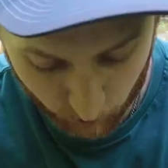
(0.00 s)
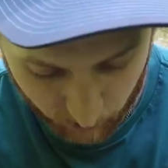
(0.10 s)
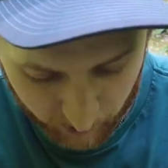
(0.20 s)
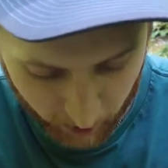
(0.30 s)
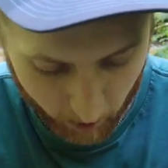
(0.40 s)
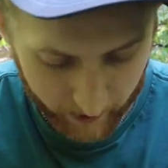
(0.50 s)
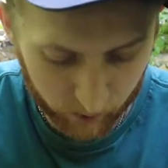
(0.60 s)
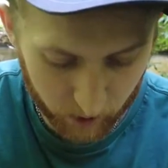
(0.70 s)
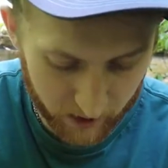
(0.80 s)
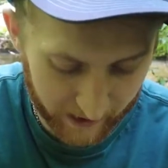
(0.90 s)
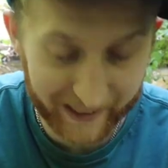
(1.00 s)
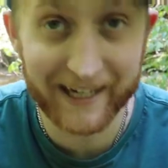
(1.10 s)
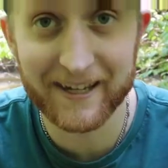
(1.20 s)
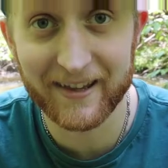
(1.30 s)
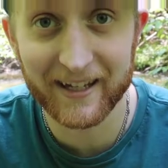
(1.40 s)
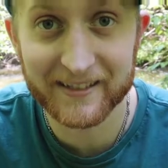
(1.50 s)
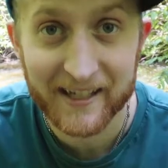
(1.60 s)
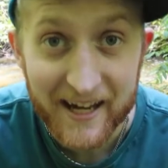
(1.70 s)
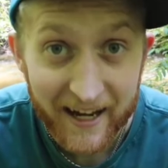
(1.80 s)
we're gonna go ahead, we're gonna get into this,